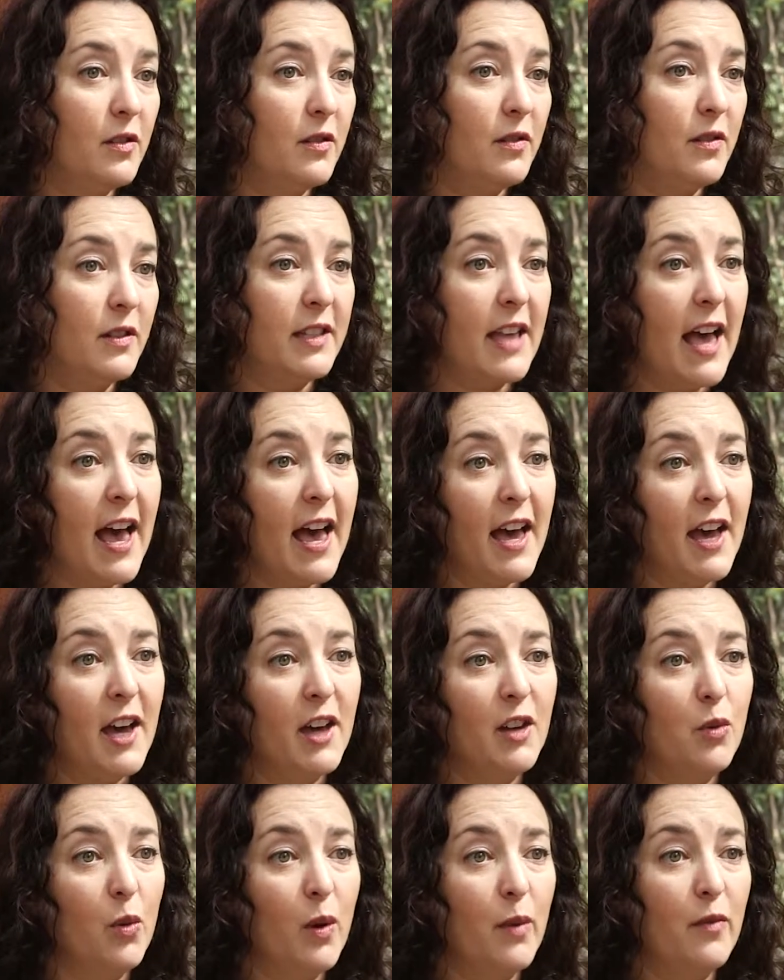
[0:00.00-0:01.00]

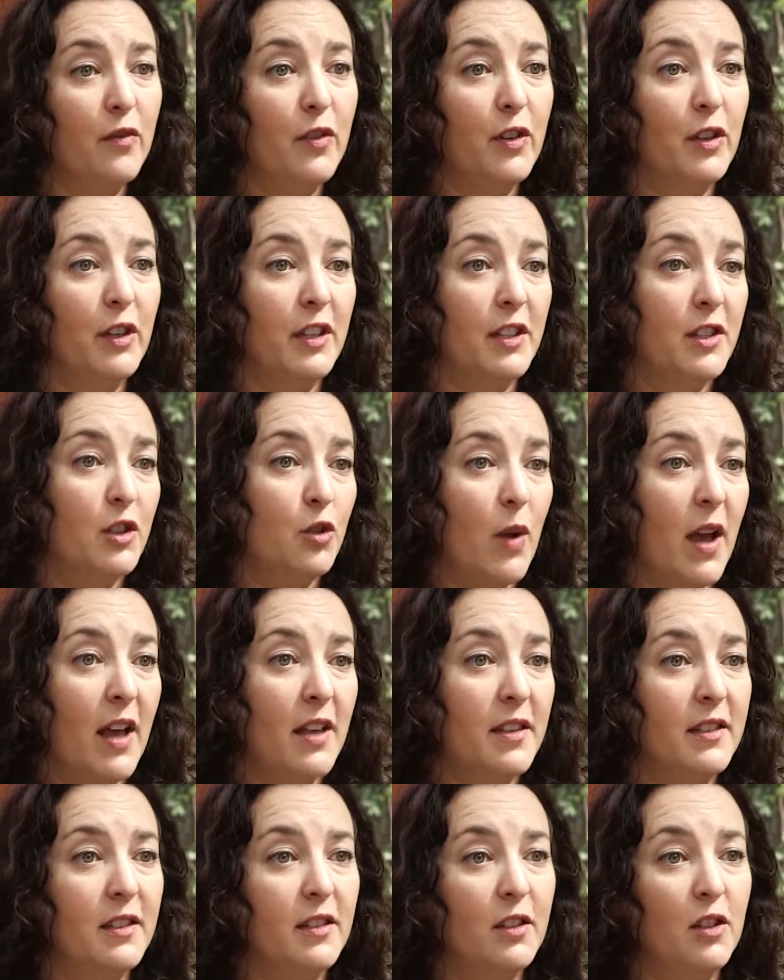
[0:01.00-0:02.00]
sad or I'm feeling
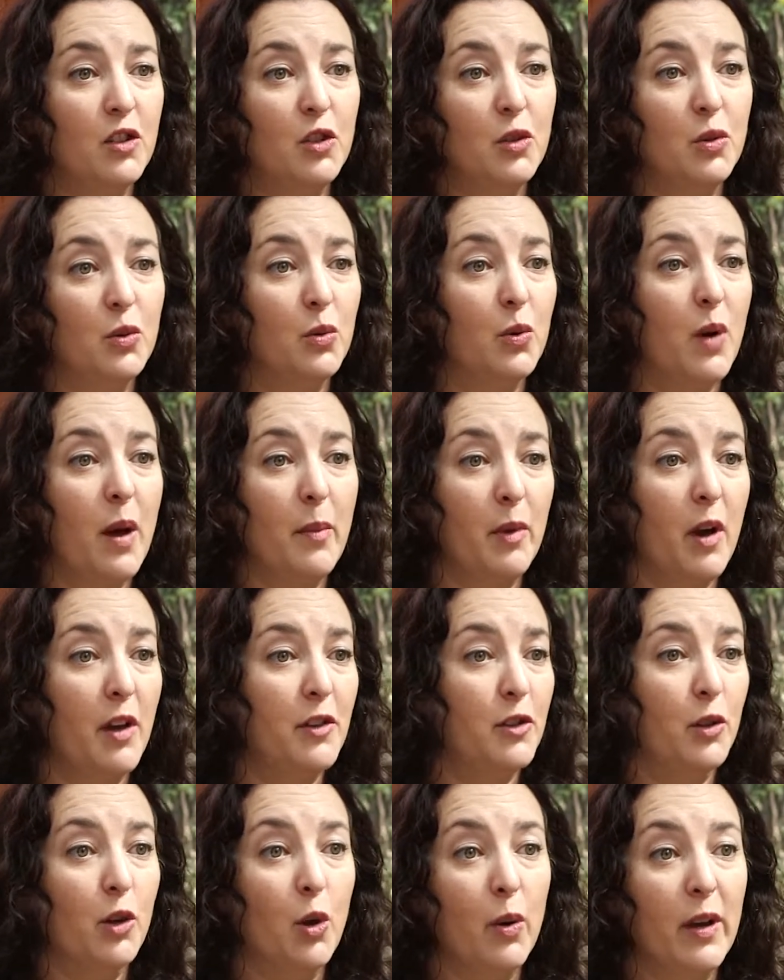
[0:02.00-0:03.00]
stressed to I'm
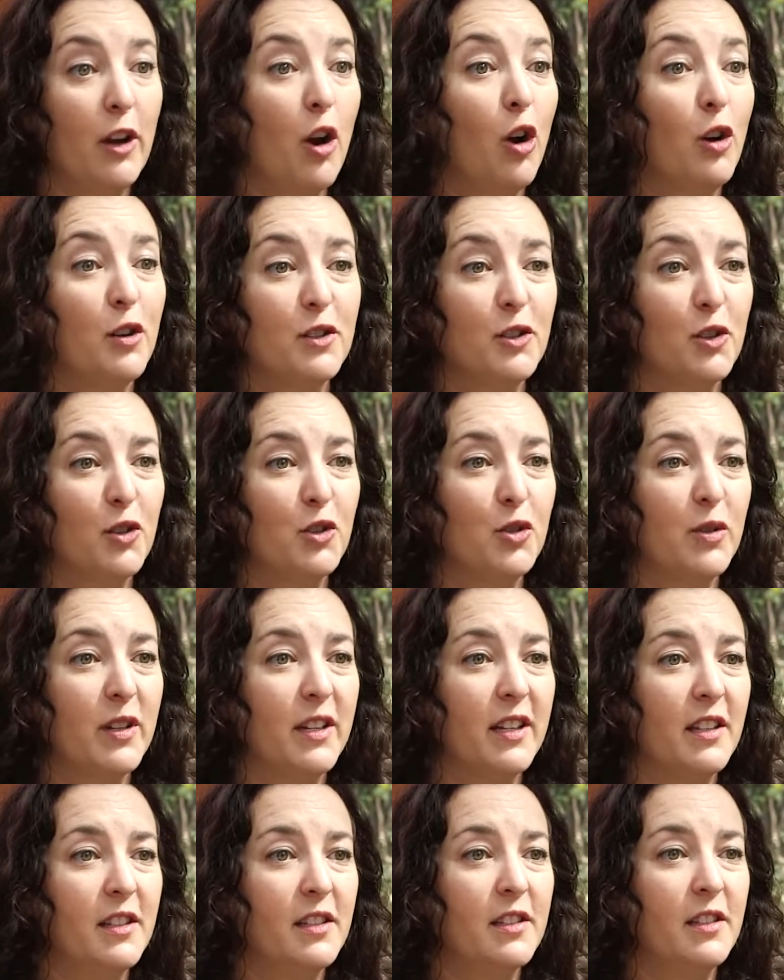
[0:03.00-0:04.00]
undergoing heart
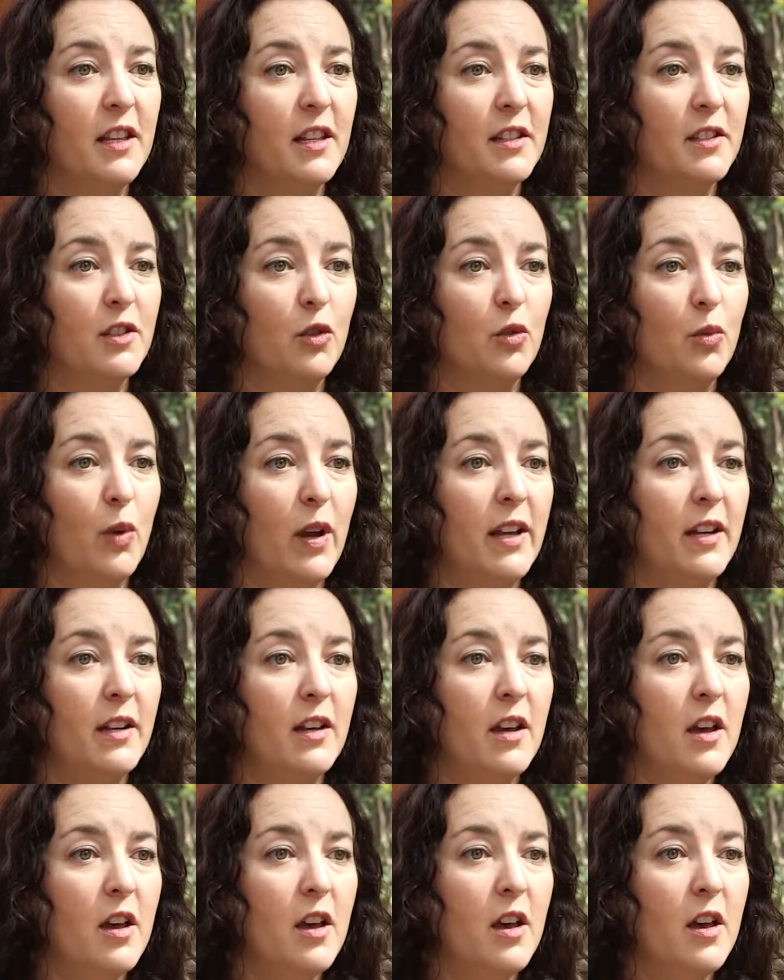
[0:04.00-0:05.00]
surgery. It's a great
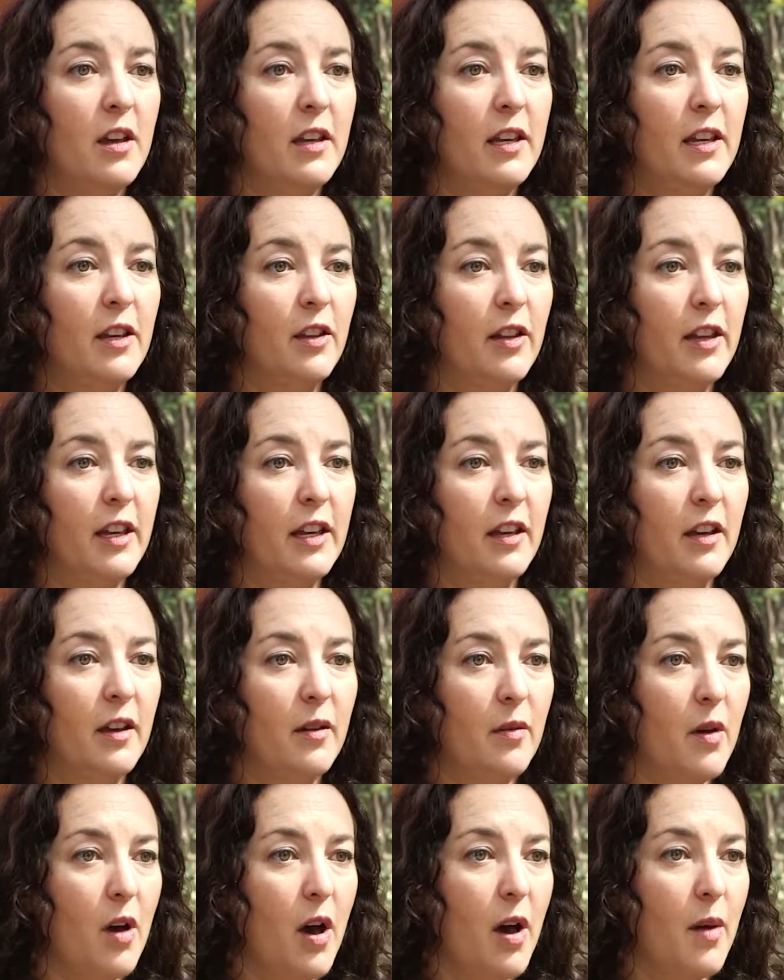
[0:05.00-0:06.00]
healing
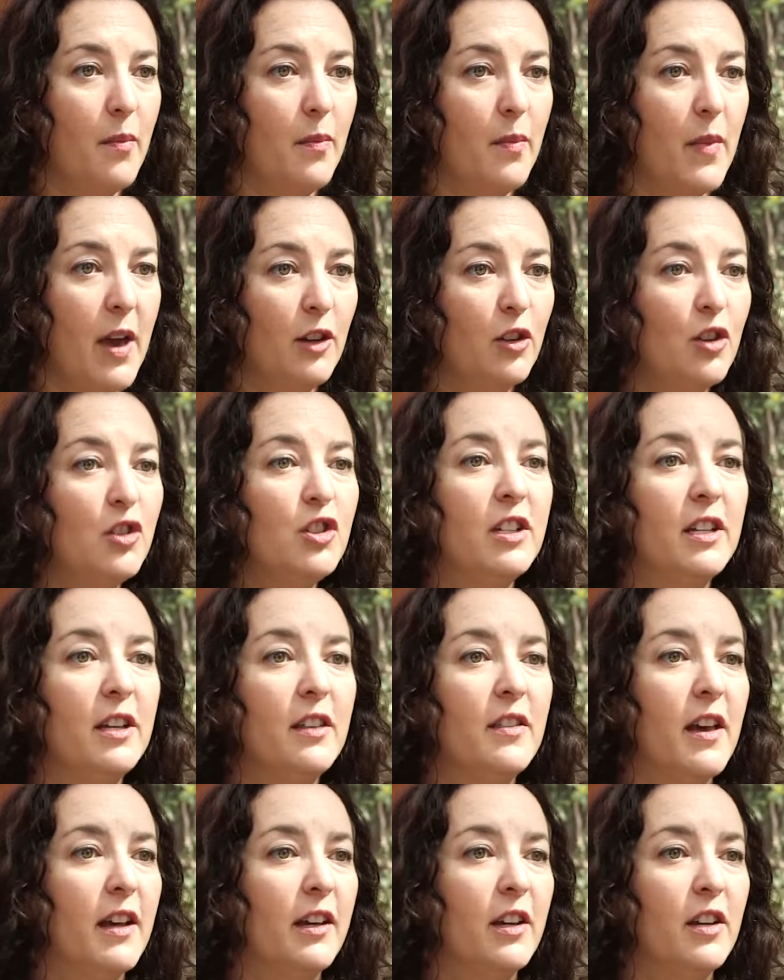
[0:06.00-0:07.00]
energy
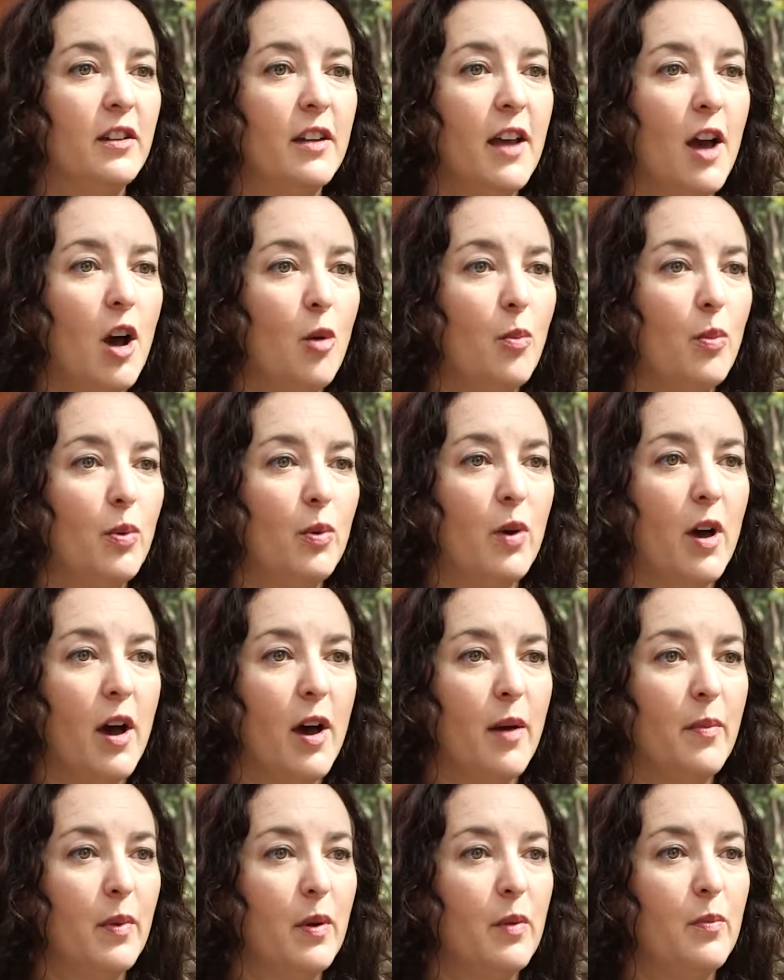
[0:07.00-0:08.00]
that can help
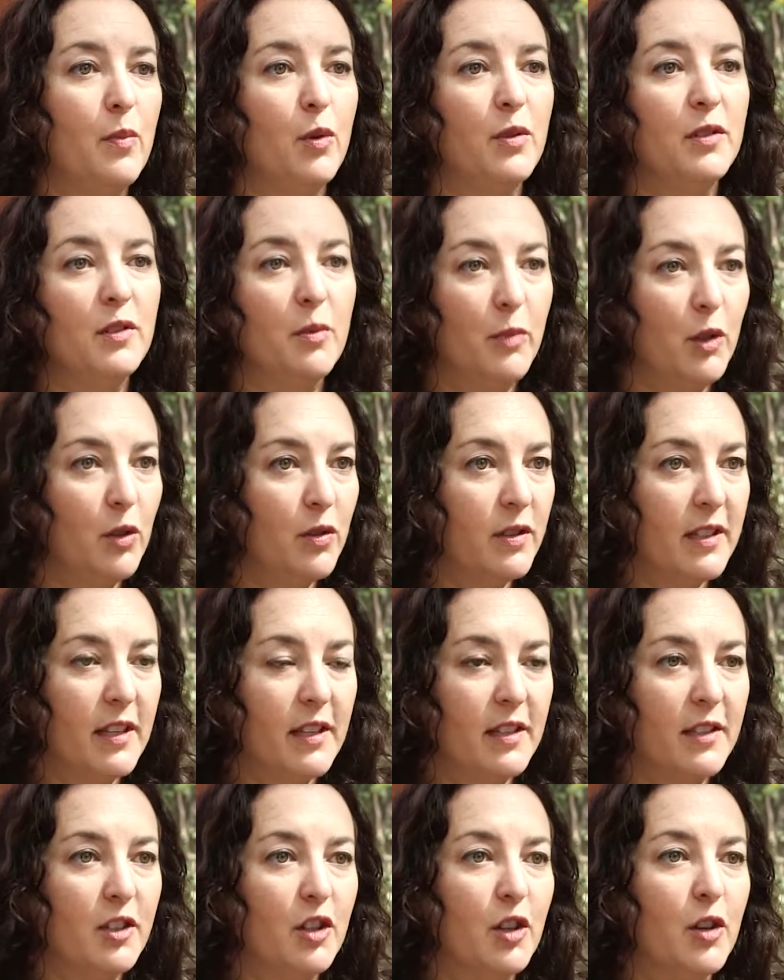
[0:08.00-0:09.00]
boost immune
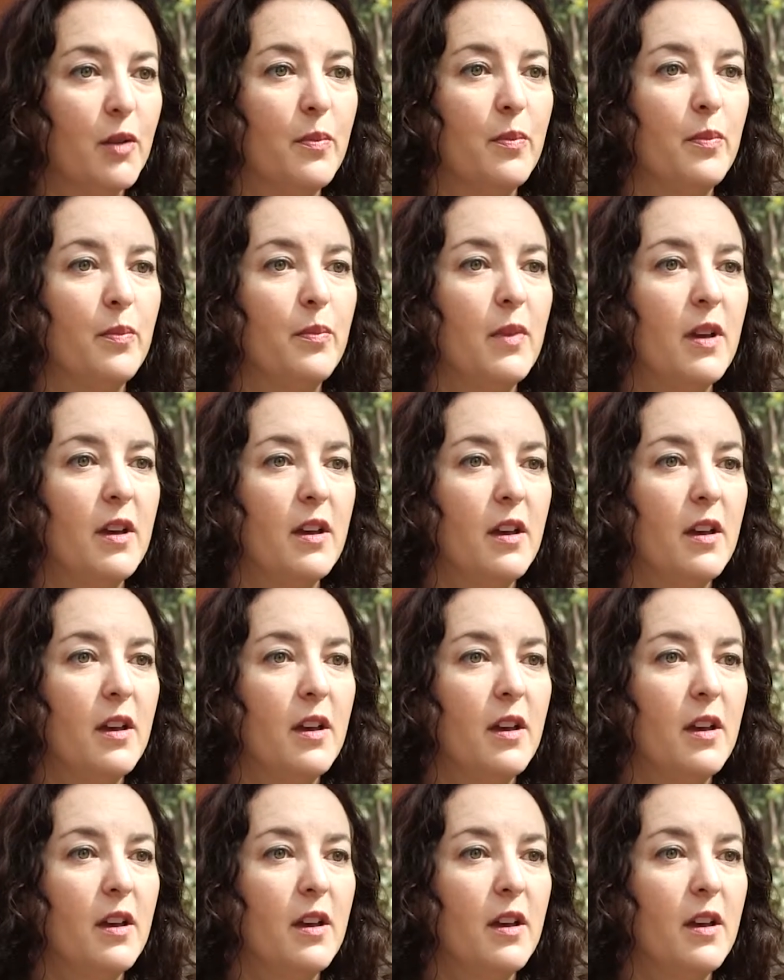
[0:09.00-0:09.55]
system.